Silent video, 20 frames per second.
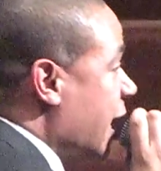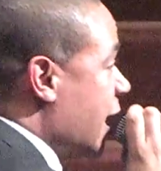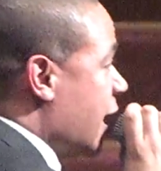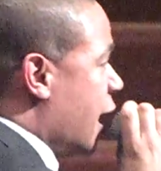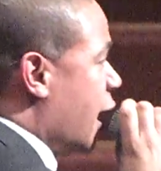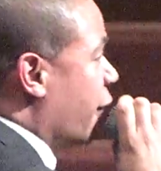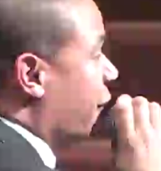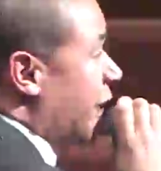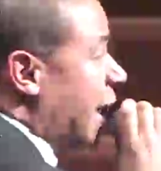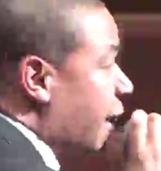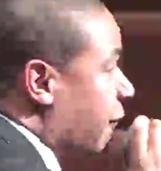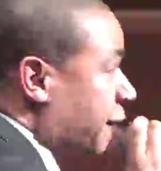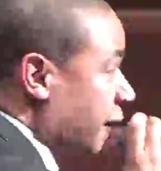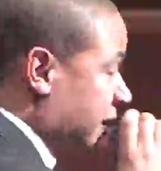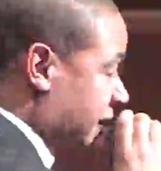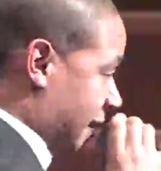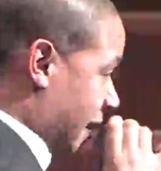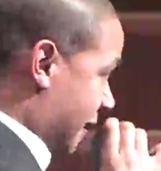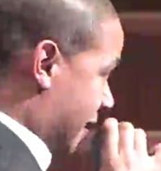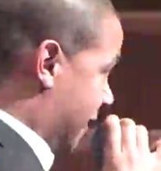of
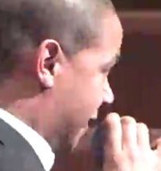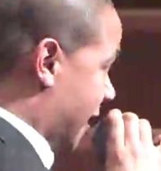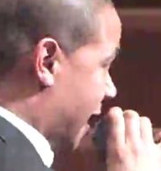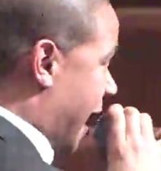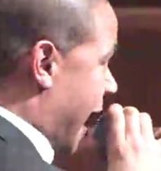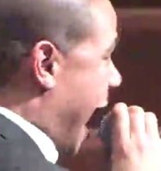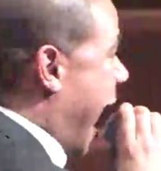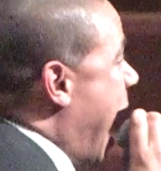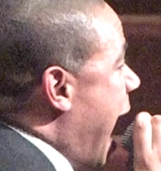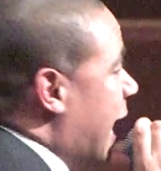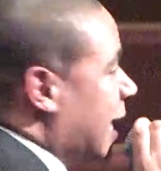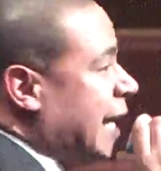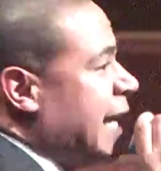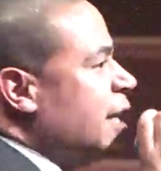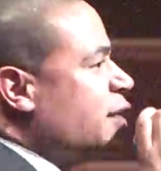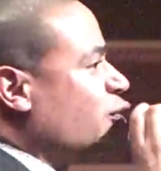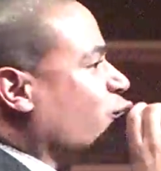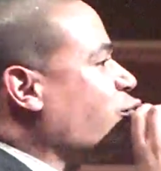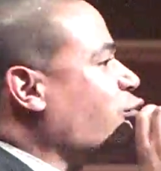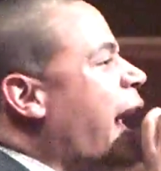Ephesus. And he's
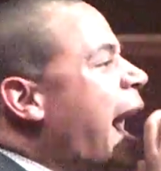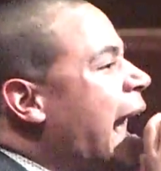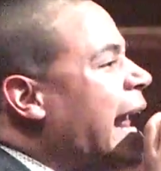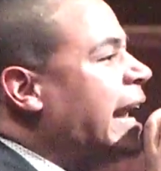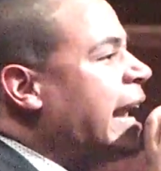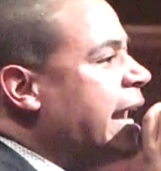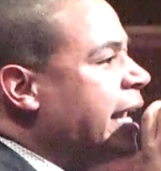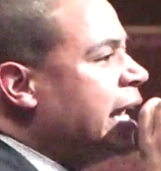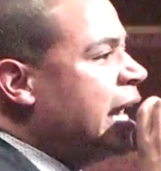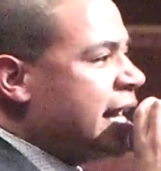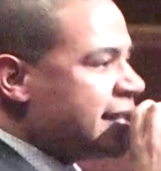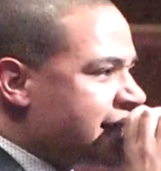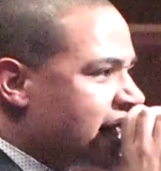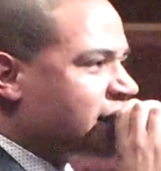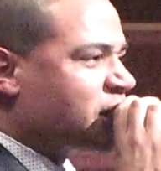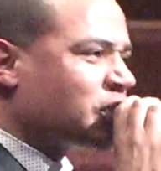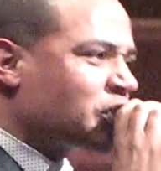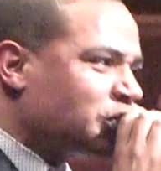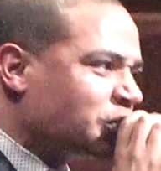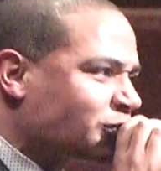writing to
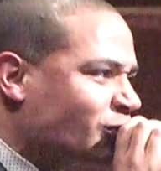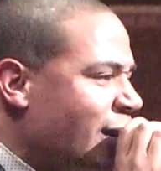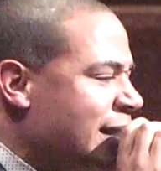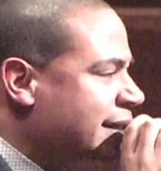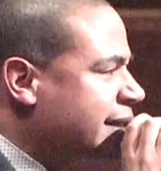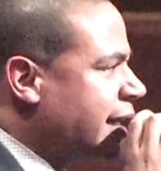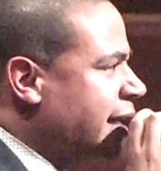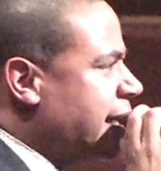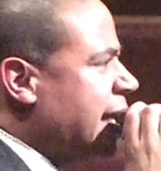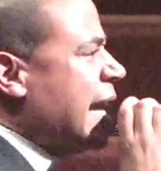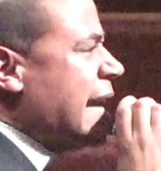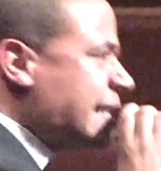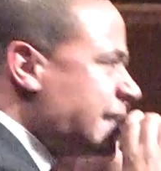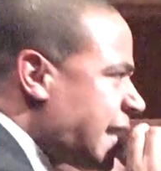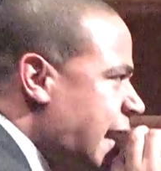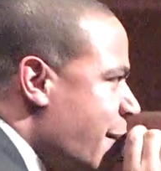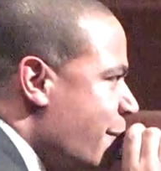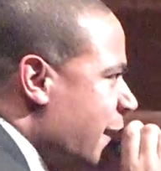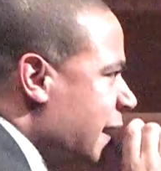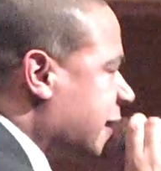strengthen
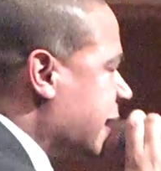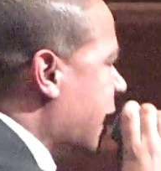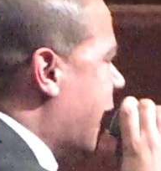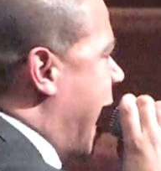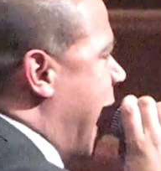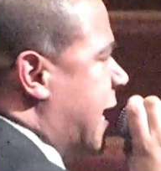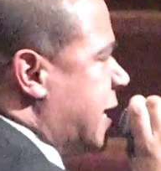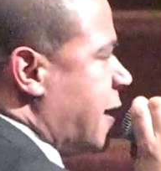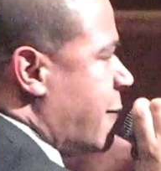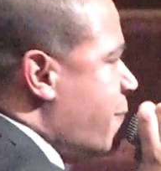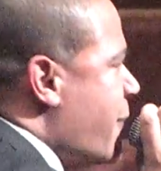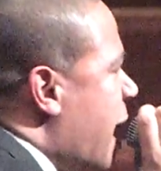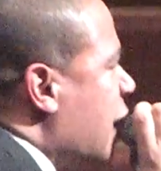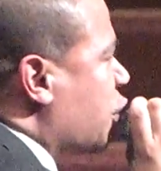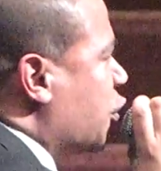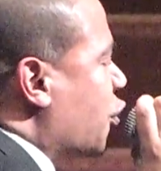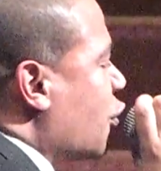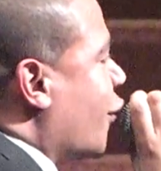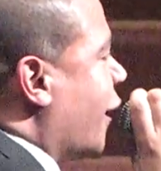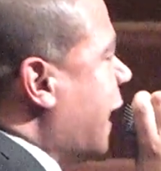Timothy and to make
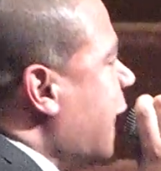sure he